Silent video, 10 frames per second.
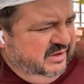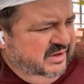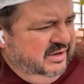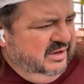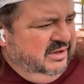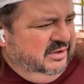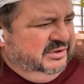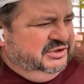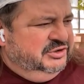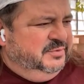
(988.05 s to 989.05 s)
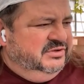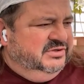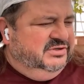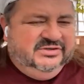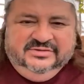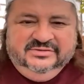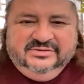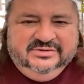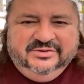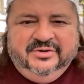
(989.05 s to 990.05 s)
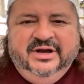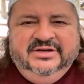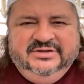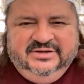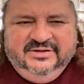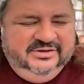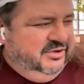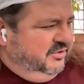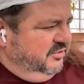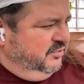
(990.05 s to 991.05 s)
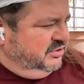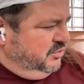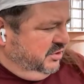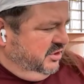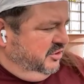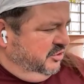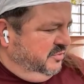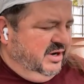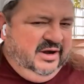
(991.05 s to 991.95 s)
Or is this person just crazy? You know, what's going on in their mind?